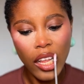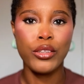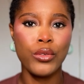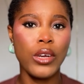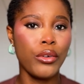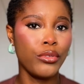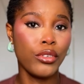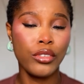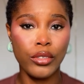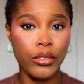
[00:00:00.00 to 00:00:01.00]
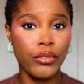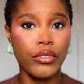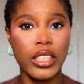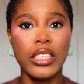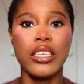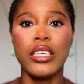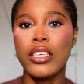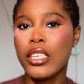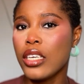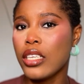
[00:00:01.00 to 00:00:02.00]
So I'll dust off the
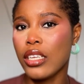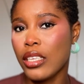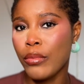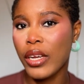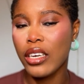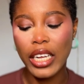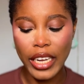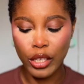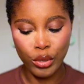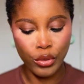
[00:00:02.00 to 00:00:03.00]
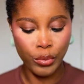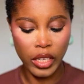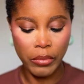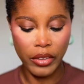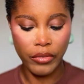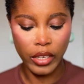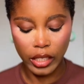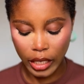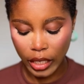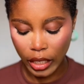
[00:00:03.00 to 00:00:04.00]
setting powder I used to paint my face
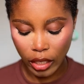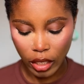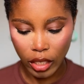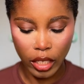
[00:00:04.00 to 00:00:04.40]
earlier.